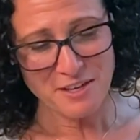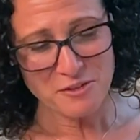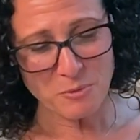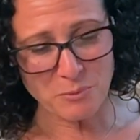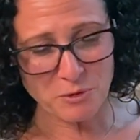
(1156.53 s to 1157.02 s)

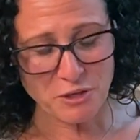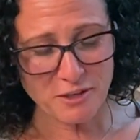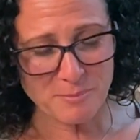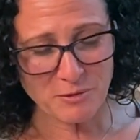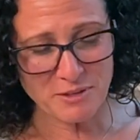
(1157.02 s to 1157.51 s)
The one we're
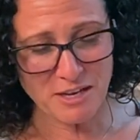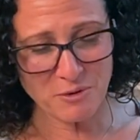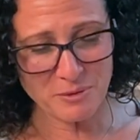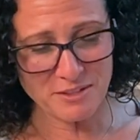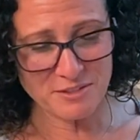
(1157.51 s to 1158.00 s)
talking about
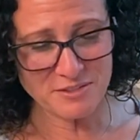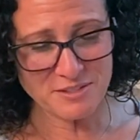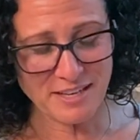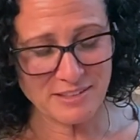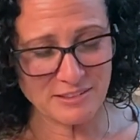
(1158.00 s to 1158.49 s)
now
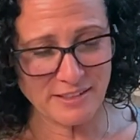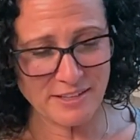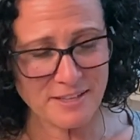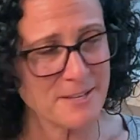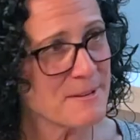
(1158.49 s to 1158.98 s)
is
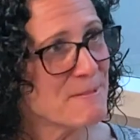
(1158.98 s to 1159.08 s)
LA.